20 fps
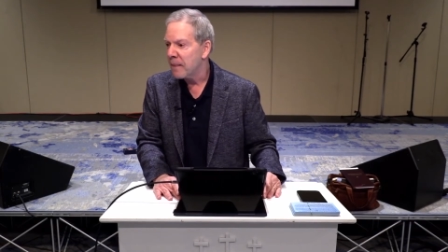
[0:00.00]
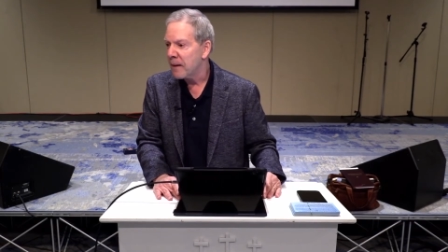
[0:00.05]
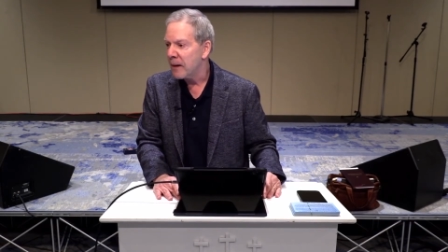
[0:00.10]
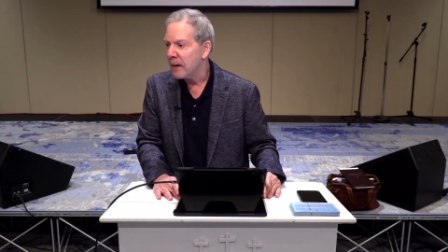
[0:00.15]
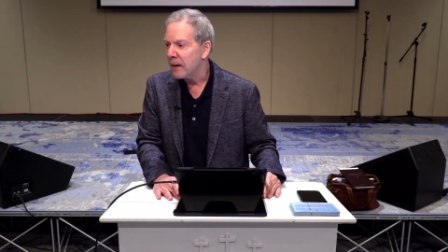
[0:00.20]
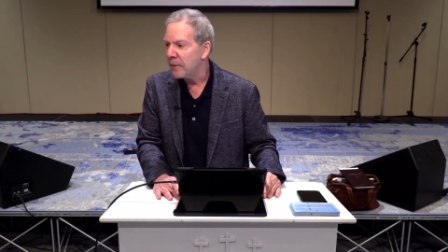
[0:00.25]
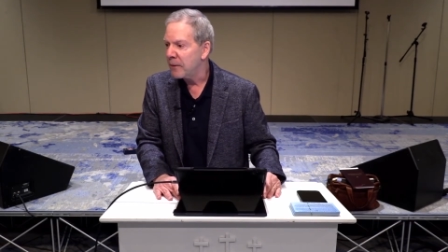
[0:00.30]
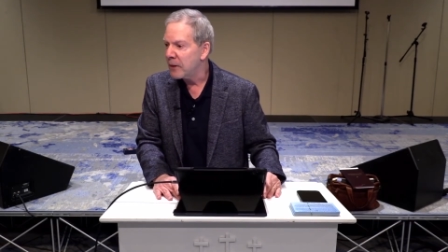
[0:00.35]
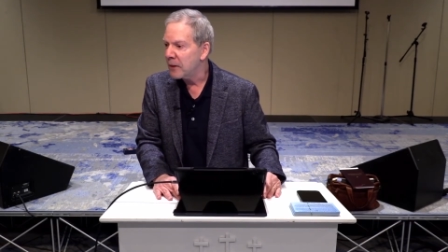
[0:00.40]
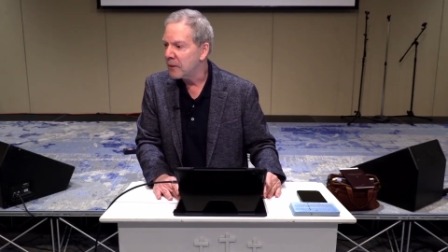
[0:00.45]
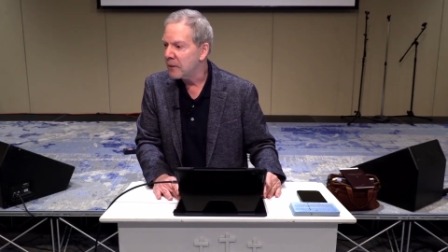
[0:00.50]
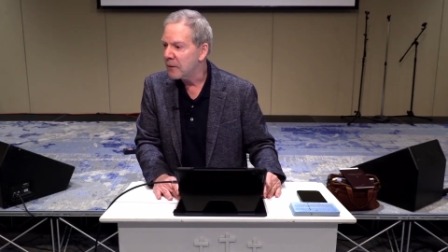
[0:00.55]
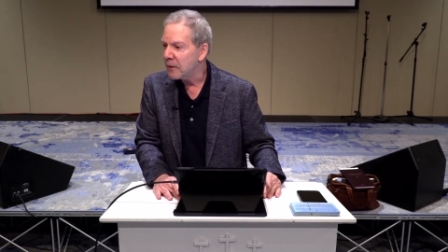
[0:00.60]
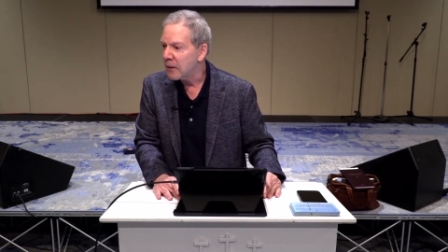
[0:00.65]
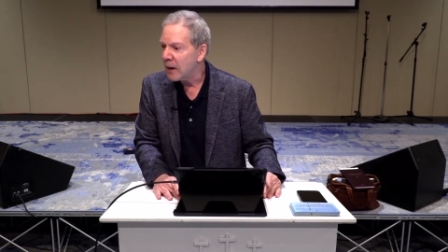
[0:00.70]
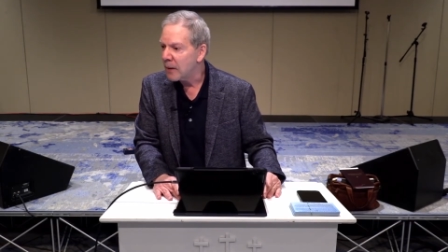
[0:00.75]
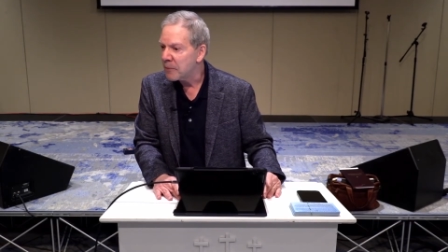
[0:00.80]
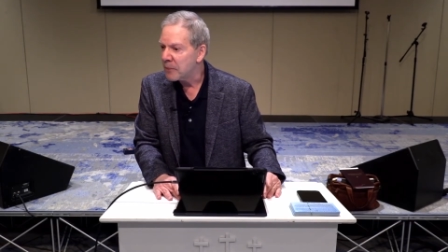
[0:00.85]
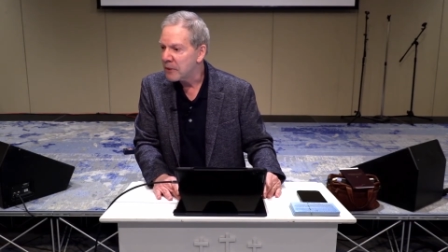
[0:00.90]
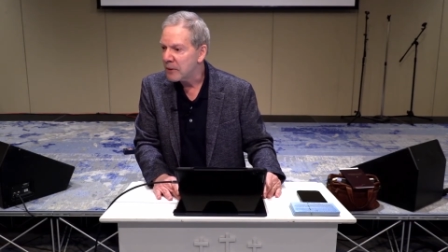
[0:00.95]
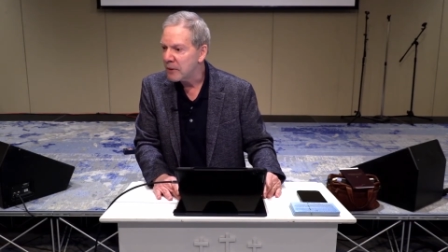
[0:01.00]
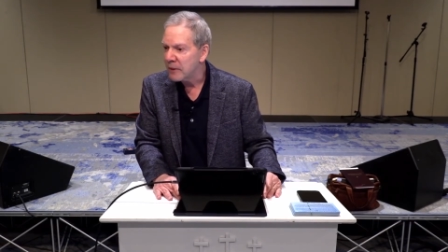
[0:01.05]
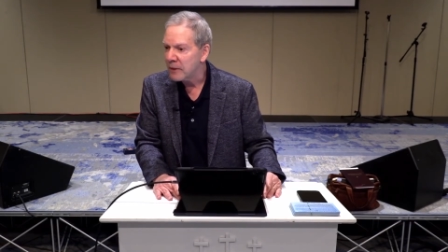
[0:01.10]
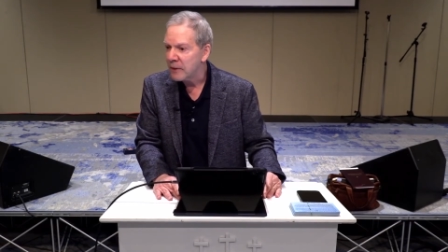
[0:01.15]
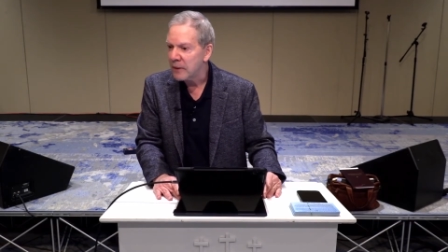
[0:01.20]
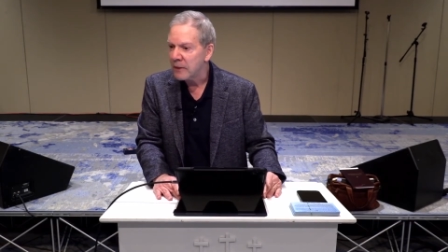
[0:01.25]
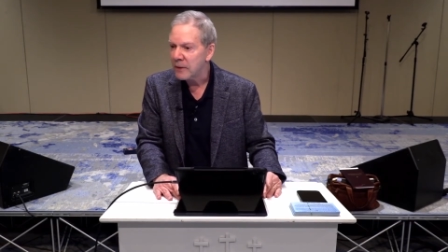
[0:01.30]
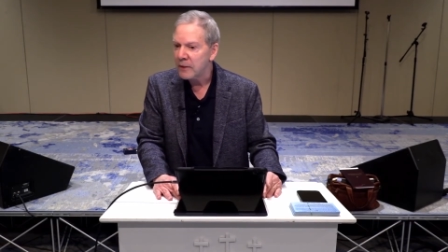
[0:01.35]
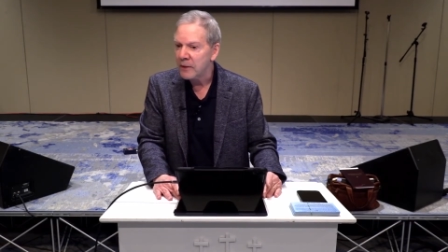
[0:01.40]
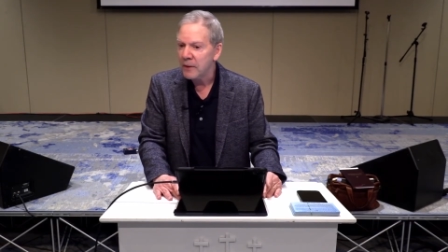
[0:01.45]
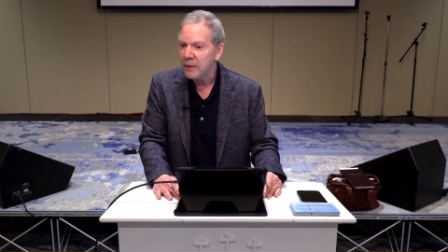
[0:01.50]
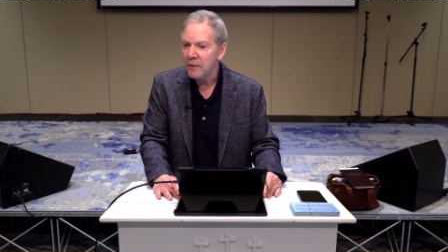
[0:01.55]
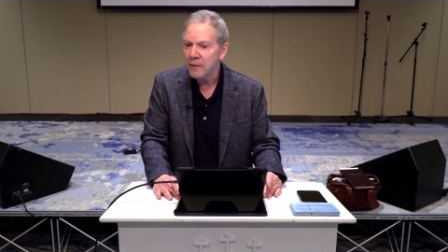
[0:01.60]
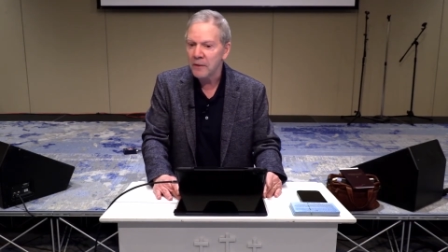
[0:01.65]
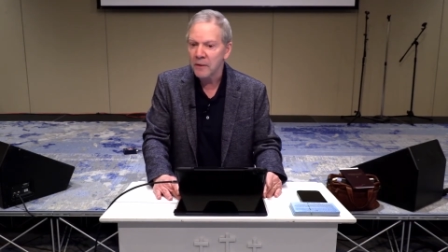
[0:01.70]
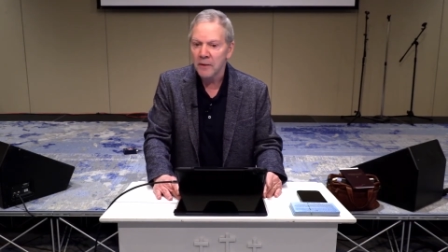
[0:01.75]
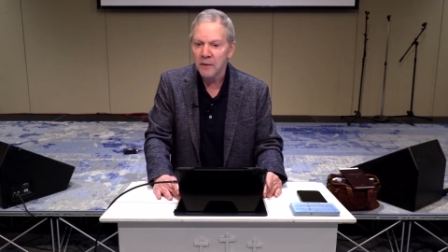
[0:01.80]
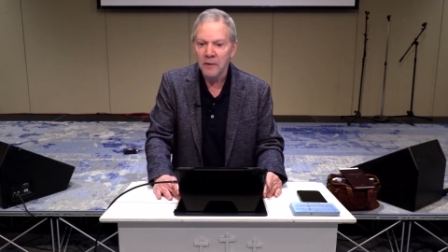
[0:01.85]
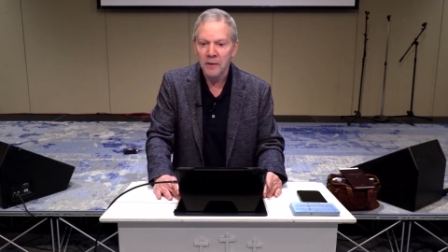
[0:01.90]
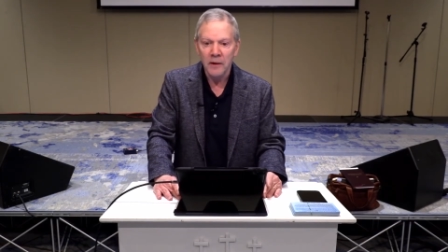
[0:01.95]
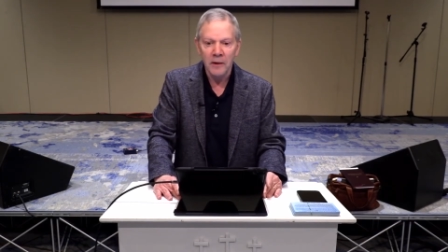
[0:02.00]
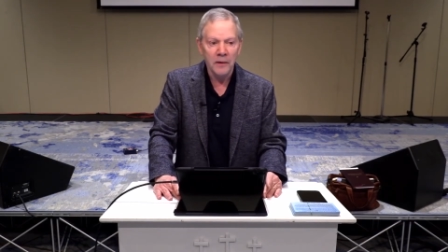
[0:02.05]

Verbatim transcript: and I think it's the option that Jesus